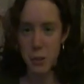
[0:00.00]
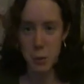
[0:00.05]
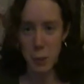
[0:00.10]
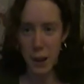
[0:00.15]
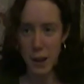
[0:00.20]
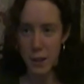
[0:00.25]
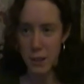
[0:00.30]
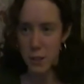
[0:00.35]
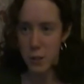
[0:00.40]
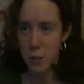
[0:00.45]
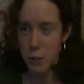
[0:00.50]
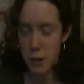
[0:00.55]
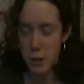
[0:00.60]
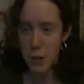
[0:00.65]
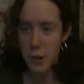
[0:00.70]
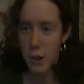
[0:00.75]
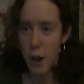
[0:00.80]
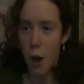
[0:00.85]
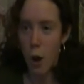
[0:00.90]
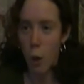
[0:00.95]
look behind the
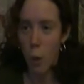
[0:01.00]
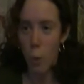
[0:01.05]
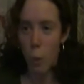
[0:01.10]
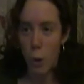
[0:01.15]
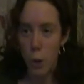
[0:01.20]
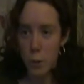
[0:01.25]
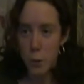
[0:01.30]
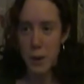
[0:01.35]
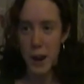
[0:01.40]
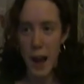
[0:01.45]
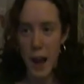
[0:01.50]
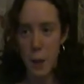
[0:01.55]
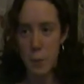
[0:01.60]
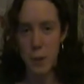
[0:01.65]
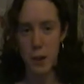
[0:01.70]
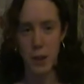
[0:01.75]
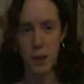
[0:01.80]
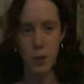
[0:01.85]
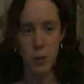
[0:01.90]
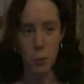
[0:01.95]
screen, what would
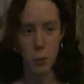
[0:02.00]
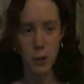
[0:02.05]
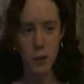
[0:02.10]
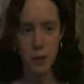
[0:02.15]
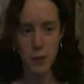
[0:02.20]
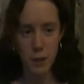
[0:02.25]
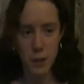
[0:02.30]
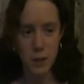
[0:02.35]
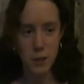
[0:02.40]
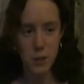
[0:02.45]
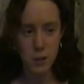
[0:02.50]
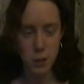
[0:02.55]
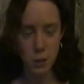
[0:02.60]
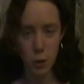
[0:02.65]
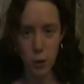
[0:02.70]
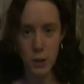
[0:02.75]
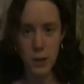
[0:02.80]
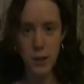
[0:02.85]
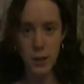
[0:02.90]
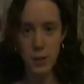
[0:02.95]
happen? Would they just
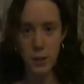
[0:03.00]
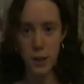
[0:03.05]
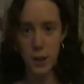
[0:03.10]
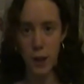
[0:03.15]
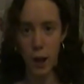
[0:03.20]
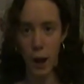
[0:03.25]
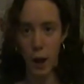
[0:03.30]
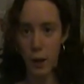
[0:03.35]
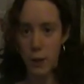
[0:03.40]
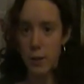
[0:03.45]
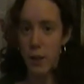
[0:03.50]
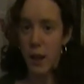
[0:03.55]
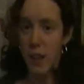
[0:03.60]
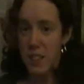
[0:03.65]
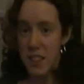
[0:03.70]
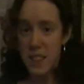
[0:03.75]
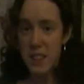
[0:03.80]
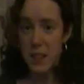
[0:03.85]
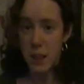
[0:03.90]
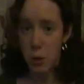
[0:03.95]
go on living in Oz?
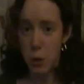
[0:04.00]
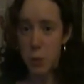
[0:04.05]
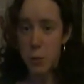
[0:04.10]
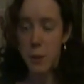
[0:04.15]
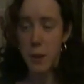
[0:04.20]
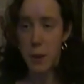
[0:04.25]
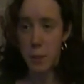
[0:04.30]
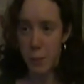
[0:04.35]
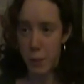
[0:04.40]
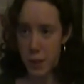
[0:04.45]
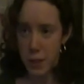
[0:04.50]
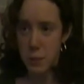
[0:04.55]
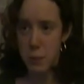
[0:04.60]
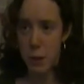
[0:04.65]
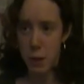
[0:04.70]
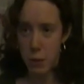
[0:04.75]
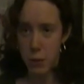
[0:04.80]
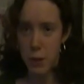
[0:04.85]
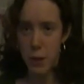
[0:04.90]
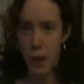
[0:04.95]
I think that would be a much
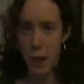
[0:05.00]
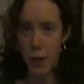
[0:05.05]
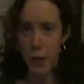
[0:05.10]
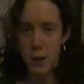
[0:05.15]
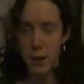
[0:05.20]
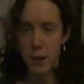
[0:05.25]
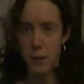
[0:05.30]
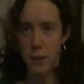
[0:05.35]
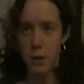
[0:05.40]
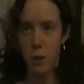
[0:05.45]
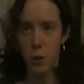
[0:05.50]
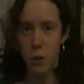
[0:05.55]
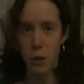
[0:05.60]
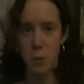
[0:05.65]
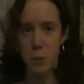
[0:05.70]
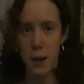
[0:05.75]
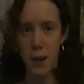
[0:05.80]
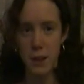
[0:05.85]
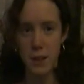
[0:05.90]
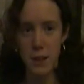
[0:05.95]
better reality than
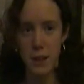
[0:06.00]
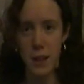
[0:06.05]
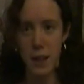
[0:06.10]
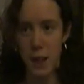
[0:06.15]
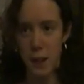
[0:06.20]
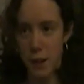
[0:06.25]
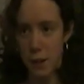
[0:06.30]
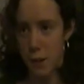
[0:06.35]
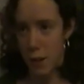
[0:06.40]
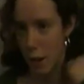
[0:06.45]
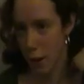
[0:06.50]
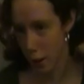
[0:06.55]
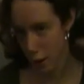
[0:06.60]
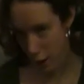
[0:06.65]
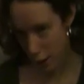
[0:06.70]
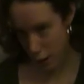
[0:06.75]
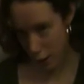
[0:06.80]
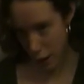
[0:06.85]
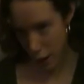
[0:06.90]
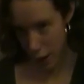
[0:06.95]
going back to Canada.
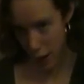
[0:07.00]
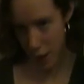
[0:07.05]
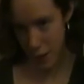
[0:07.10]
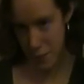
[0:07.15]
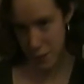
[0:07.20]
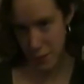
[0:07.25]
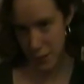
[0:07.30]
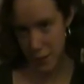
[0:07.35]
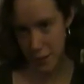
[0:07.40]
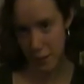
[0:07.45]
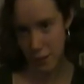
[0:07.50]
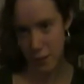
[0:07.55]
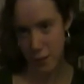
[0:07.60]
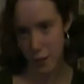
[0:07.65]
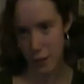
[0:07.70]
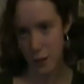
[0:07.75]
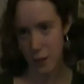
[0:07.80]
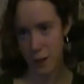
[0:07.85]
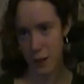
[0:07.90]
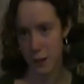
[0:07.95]
I mean,
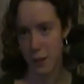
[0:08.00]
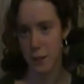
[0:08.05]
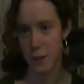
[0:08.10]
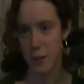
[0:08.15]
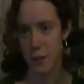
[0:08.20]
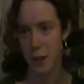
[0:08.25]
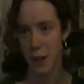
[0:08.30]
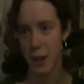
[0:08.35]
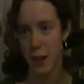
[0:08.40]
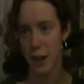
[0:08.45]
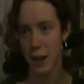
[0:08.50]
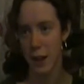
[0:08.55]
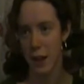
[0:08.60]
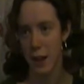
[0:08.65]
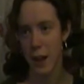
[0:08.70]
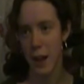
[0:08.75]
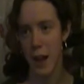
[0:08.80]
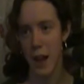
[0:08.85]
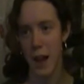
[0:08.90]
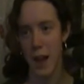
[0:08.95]
seriously.
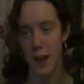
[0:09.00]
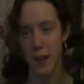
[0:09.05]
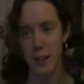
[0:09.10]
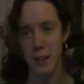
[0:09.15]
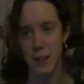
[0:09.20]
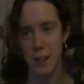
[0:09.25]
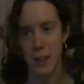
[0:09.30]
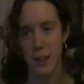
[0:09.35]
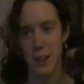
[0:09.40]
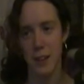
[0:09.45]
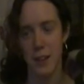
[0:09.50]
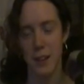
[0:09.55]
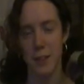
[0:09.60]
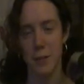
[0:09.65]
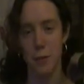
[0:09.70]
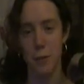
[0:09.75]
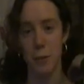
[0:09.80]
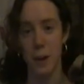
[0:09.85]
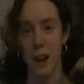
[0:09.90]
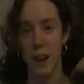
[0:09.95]
And
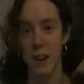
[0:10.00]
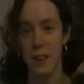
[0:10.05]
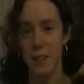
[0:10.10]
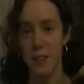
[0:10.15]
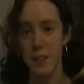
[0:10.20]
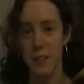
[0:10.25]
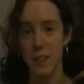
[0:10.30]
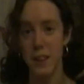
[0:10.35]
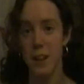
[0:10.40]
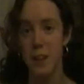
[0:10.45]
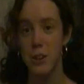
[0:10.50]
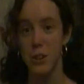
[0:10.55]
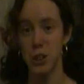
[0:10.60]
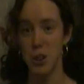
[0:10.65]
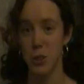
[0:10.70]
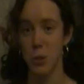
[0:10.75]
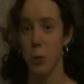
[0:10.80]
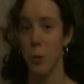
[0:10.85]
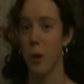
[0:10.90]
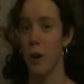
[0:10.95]
France
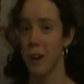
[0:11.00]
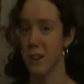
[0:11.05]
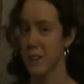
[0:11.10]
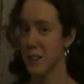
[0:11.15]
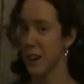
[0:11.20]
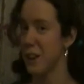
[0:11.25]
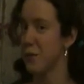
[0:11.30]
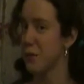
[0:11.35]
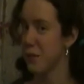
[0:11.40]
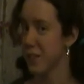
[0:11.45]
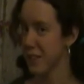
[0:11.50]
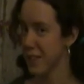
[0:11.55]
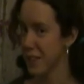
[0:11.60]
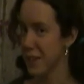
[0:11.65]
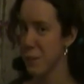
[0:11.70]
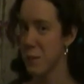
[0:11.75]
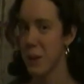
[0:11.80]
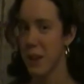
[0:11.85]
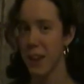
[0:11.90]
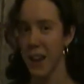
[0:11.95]
just walked out for the
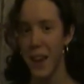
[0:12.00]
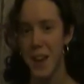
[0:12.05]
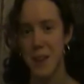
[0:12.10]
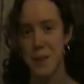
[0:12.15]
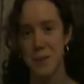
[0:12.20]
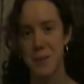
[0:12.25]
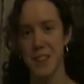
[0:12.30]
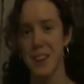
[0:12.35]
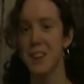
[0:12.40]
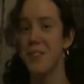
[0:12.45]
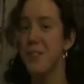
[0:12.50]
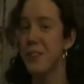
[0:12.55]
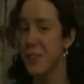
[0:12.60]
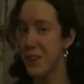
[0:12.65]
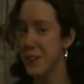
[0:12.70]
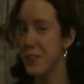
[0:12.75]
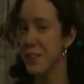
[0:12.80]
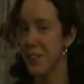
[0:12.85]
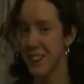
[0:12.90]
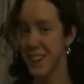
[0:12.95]
Olympic Games, if
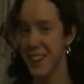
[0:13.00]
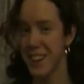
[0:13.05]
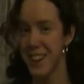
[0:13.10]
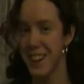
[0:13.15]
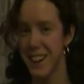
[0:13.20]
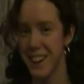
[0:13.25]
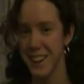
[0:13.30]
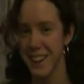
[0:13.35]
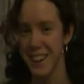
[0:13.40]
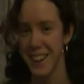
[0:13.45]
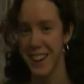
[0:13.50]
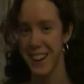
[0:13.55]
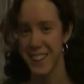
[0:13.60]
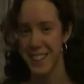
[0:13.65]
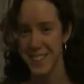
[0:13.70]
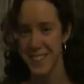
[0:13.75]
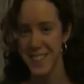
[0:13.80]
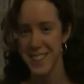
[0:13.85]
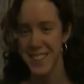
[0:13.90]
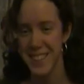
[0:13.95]
you were
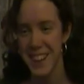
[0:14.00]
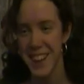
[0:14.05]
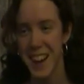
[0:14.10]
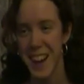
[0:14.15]
curious,